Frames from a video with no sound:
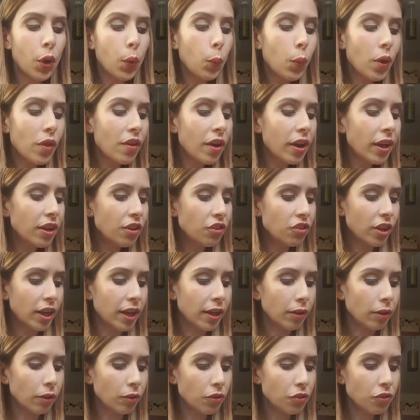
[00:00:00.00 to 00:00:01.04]
With eye
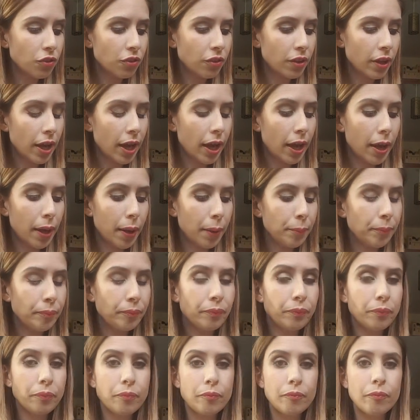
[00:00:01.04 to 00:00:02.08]
gels, I